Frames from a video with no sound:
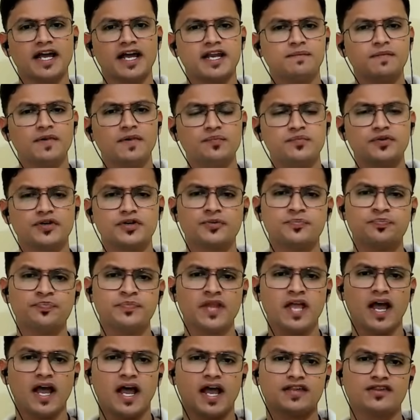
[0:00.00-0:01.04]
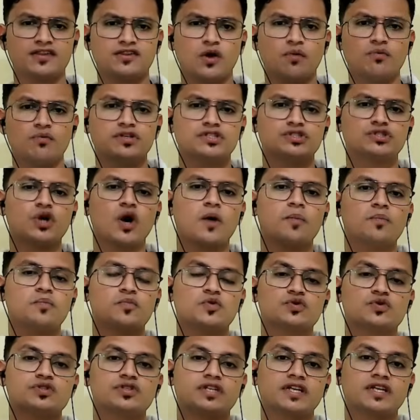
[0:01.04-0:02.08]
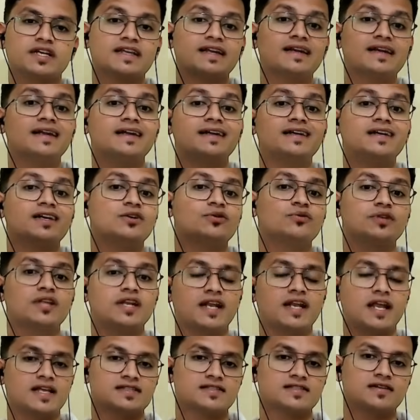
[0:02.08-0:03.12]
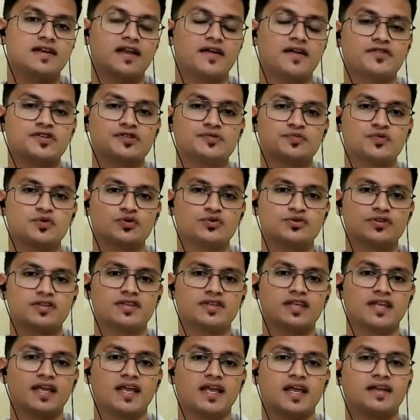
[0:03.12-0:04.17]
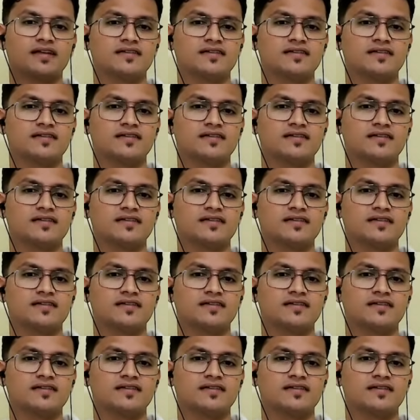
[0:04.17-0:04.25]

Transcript: I remember I saw a job posting related to the natural language processing,